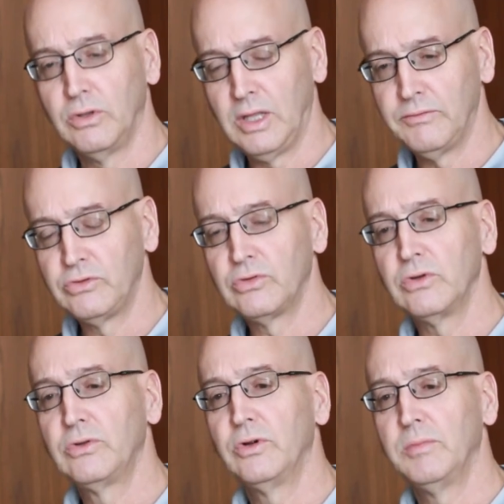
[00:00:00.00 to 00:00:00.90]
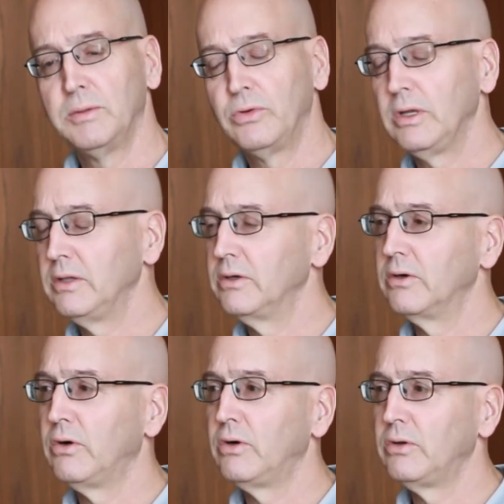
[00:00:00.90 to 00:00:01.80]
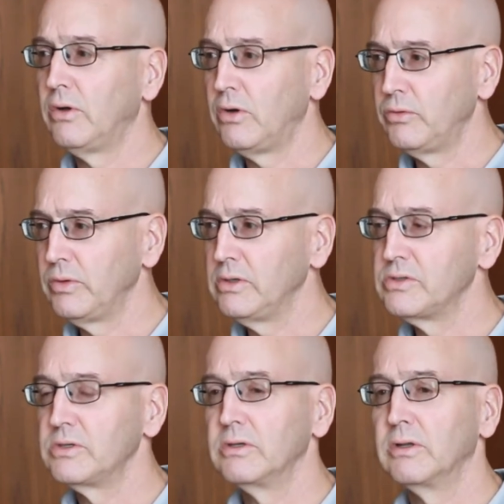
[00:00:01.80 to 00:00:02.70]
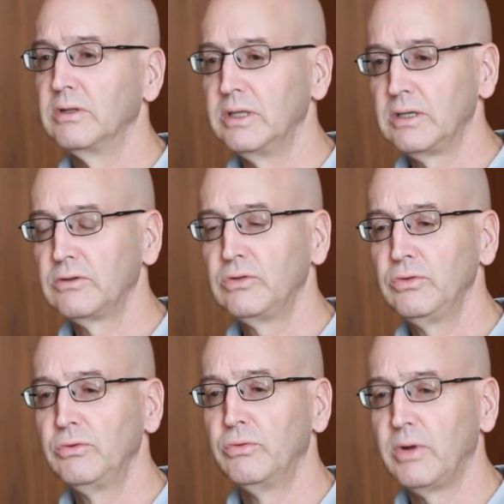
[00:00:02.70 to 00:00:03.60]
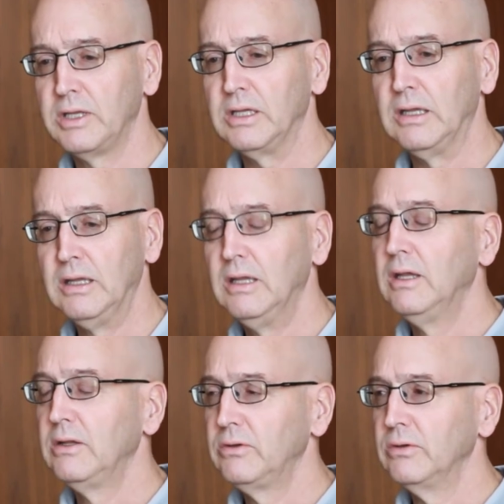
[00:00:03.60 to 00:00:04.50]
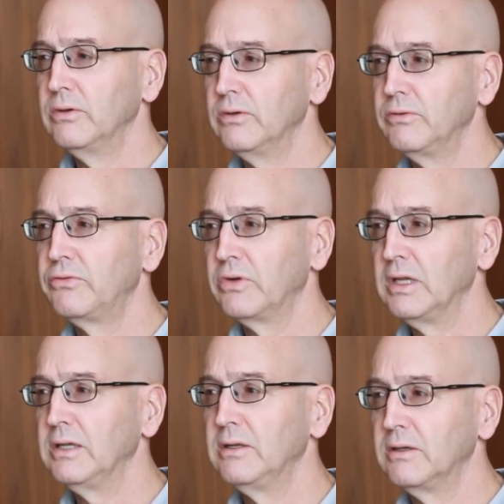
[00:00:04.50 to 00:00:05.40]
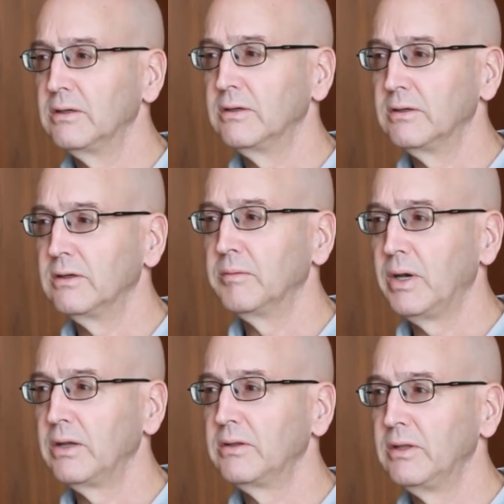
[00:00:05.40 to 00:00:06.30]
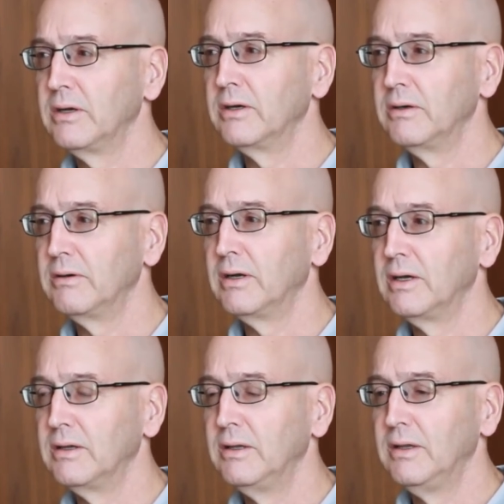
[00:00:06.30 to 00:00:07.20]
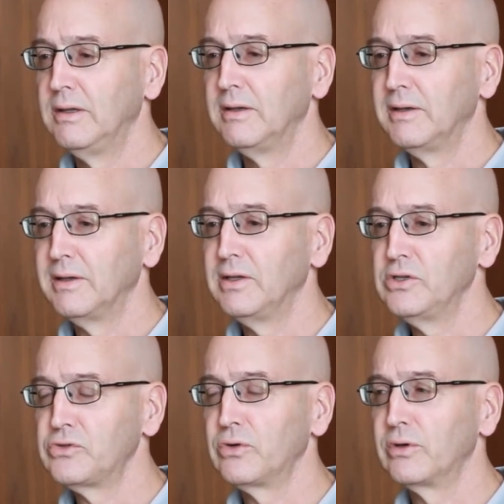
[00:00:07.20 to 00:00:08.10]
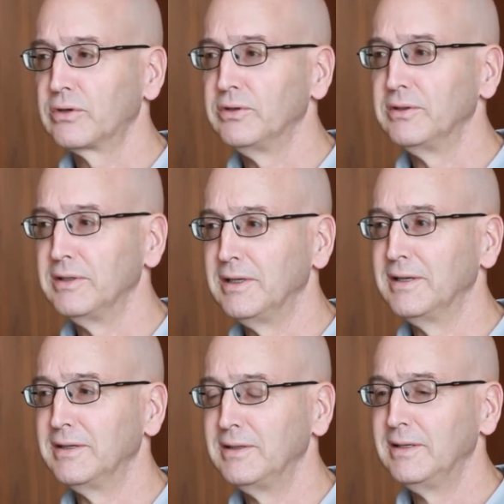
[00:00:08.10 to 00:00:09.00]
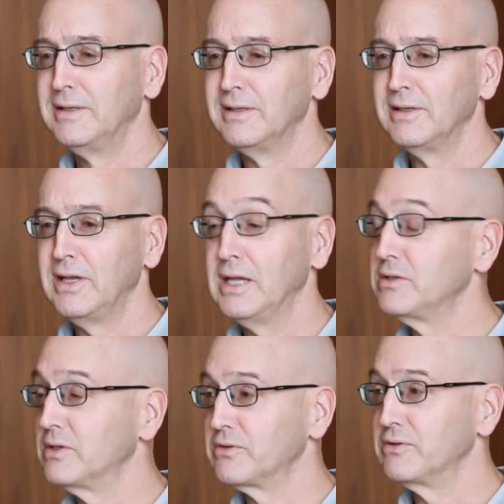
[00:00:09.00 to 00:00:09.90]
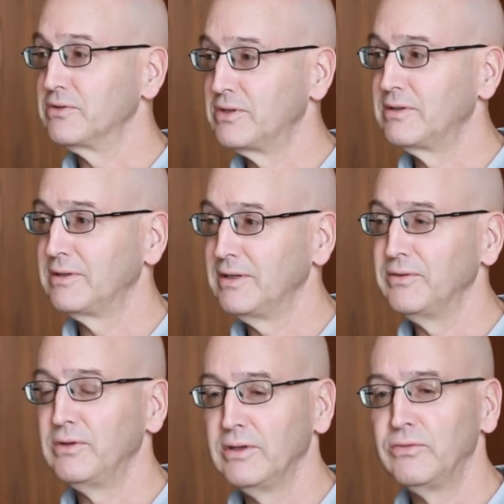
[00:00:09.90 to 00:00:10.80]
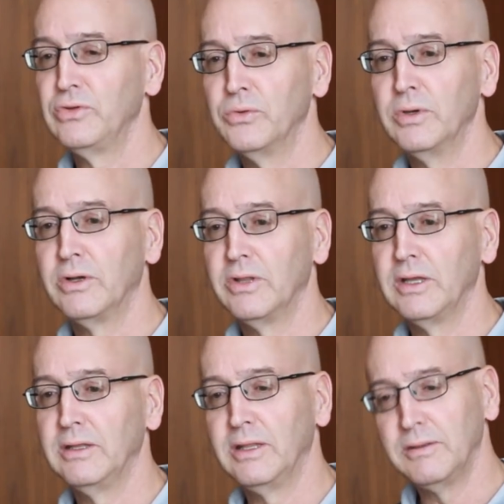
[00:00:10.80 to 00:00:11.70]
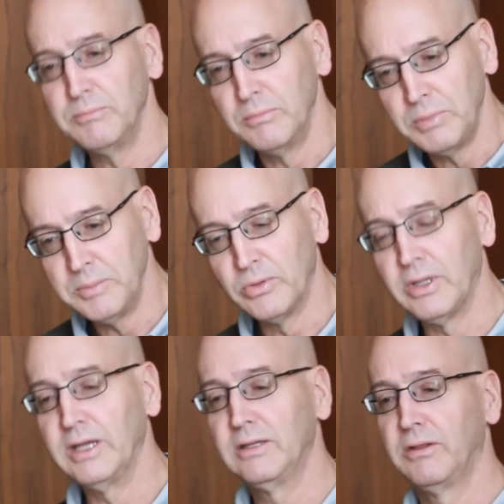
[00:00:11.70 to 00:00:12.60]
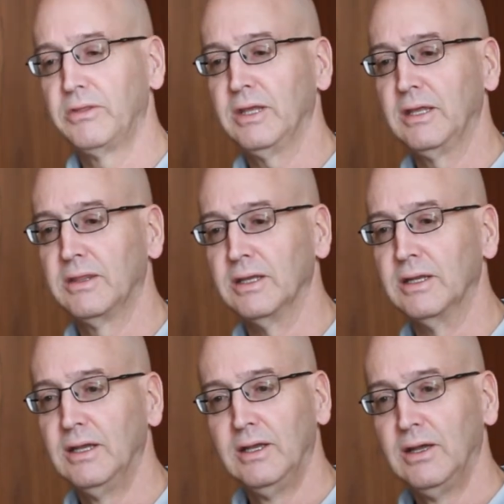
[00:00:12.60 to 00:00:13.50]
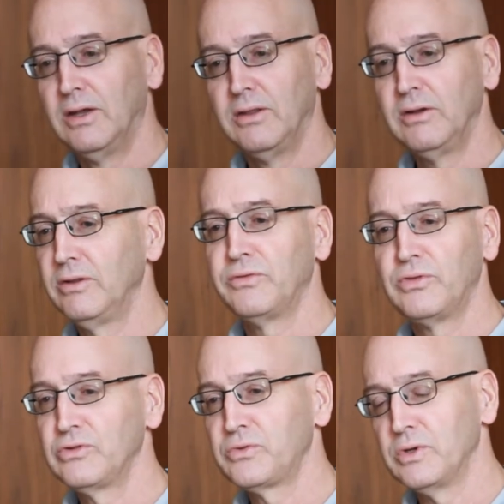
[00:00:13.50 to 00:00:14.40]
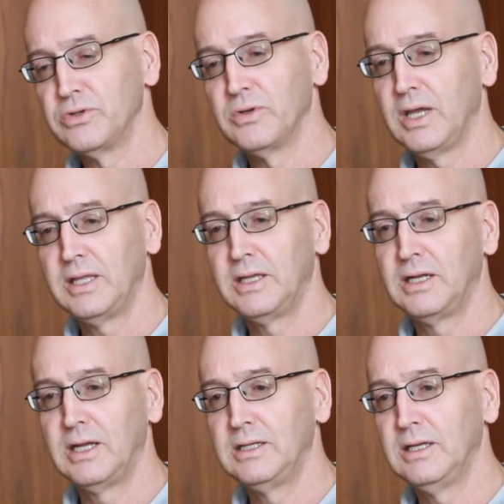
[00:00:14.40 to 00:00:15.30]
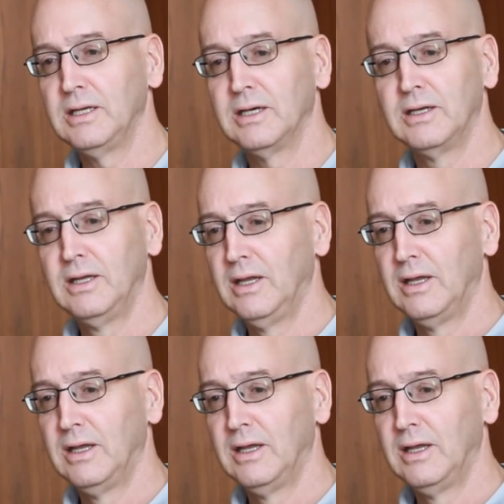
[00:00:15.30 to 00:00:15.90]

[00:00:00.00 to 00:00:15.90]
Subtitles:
They have a short-term memory, and they're all always a little too ready to forget about their historical ancestors, if you will. People like to think that they're the first ones who had that idea.